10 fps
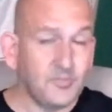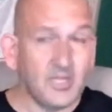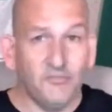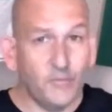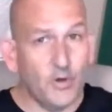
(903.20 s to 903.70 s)

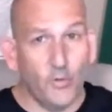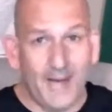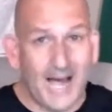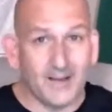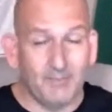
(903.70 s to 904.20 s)
if we go
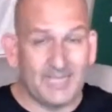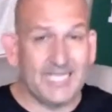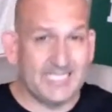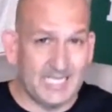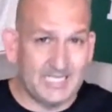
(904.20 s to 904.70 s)
back, but
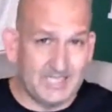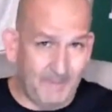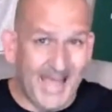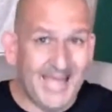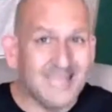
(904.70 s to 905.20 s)
it
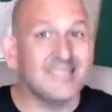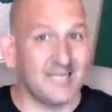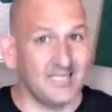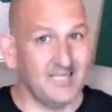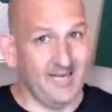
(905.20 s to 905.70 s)
depends
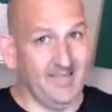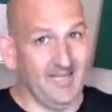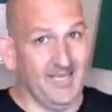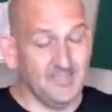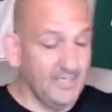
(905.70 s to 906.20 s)
on a lot of
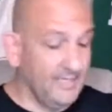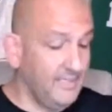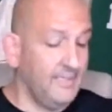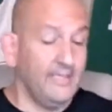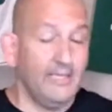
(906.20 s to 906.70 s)
things.
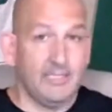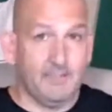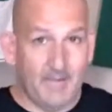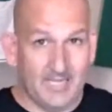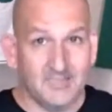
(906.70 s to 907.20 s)

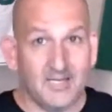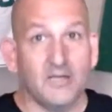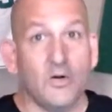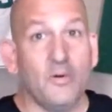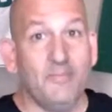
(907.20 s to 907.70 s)
Depends
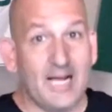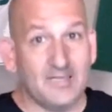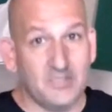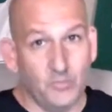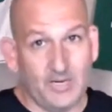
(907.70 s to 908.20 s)
on going back
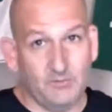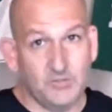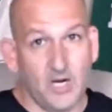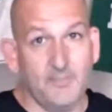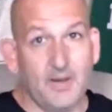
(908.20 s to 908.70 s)
to what I was
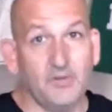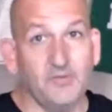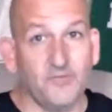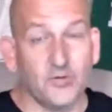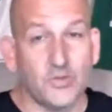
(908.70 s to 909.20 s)
talking about in the
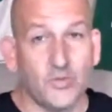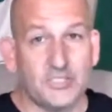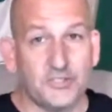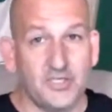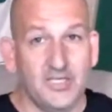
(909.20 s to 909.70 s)
first
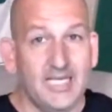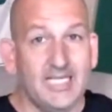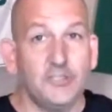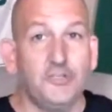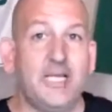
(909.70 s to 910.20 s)
question,
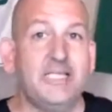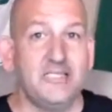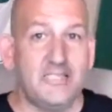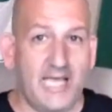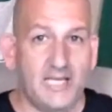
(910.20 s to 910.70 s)

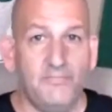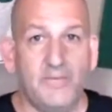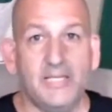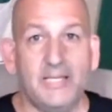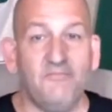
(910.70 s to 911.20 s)
Jayson Tatum
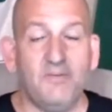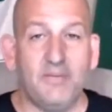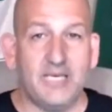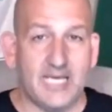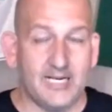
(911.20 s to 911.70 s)
being an
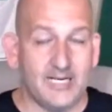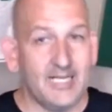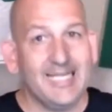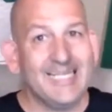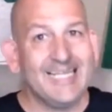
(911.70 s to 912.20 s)
MVP candidate.
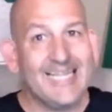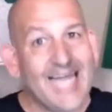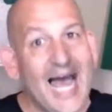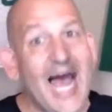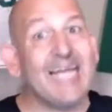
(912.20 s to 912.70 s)

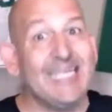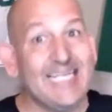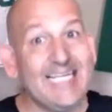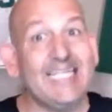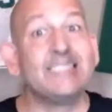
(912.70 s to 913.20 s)
That
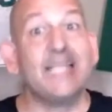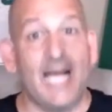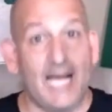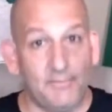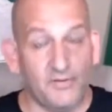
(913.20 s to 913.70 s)
needs to
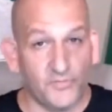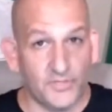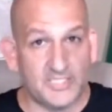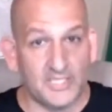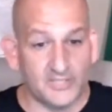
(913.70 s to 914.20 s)
happen for
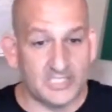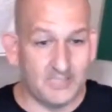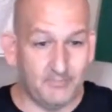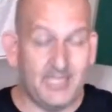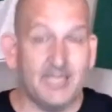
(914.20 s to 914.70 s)
the Celtics
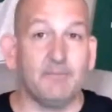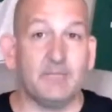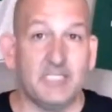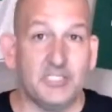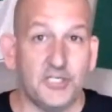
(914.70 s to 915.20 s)
to be in a
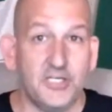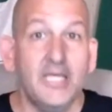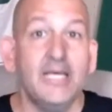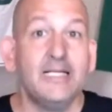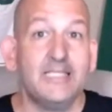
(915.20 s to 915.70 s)
position
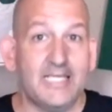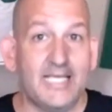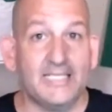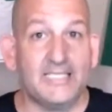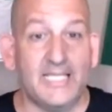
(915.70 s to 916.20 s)
to
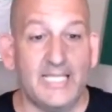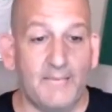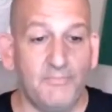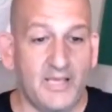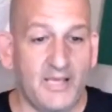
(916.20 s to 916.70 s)
get to the
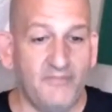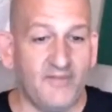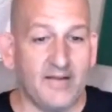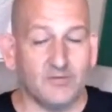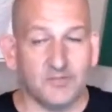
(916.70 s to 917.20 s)
NBA
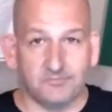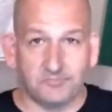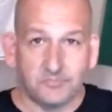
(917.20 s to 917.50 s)
Finals